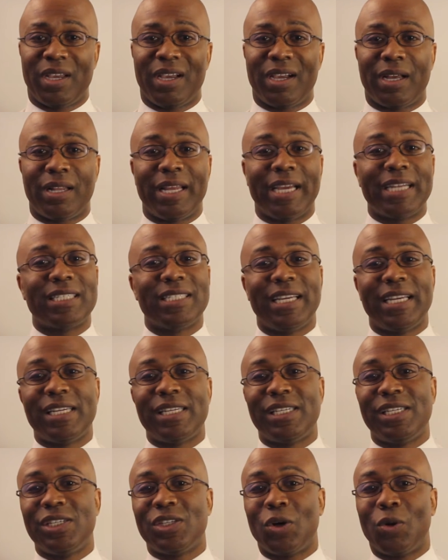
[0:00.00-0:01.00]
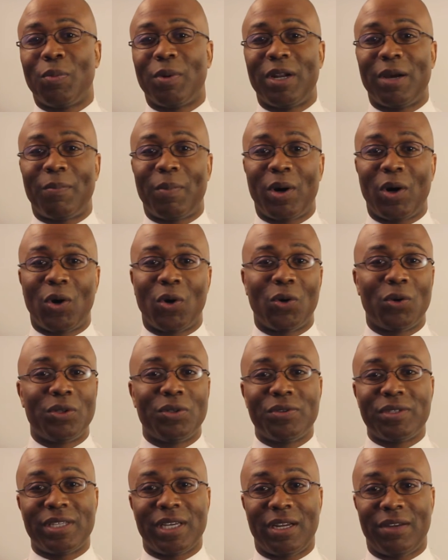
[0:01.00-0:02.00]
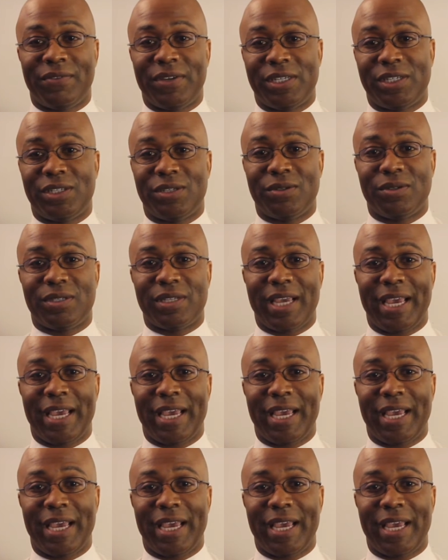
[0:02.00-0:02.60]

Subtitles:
Collection agencies open up a whole new set of issues,